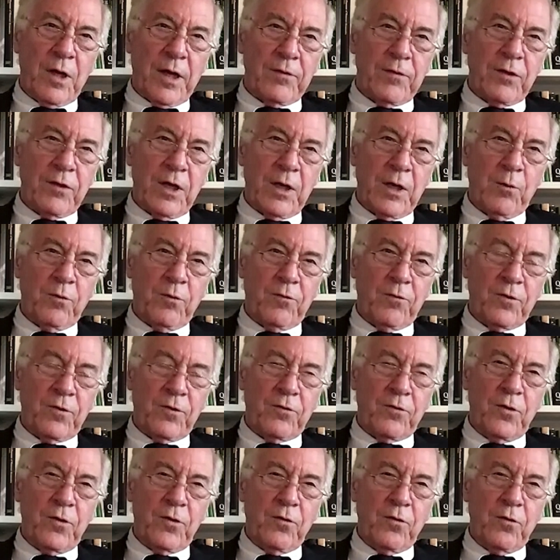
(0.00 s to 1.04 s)
I think it was in
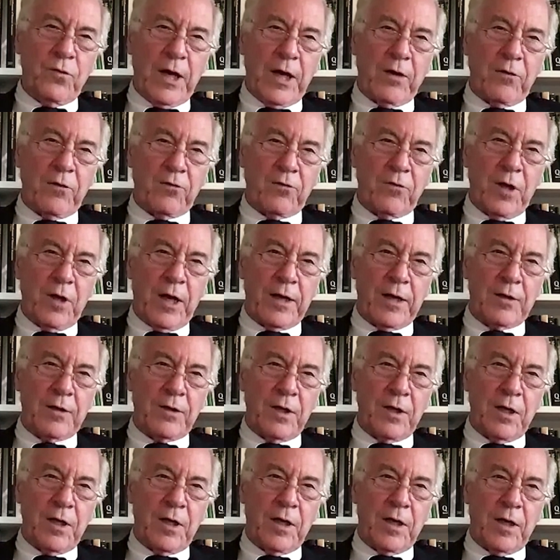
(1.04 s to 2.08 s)

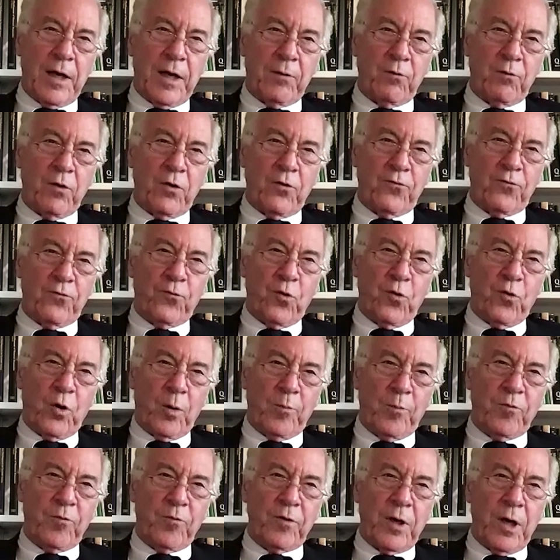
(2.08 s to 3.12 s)
2019. I wrote a
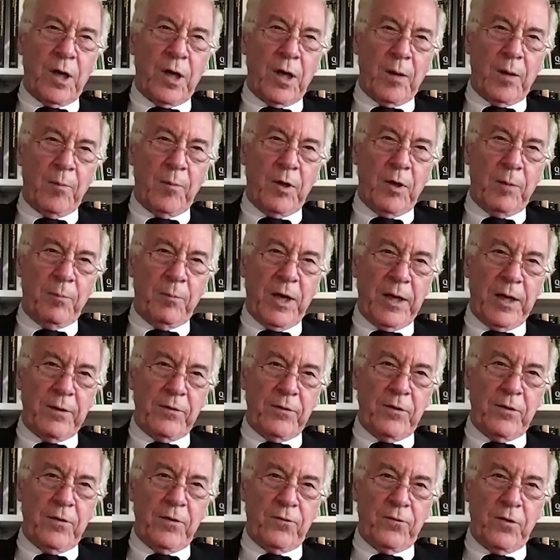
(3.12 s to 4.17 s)
Forbes column about
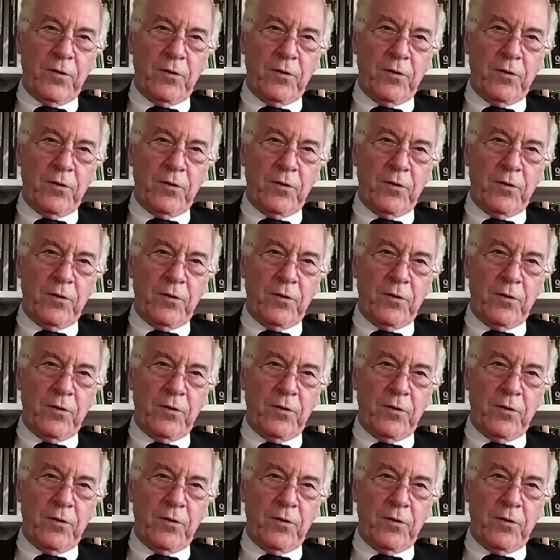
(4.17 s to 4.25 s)
this.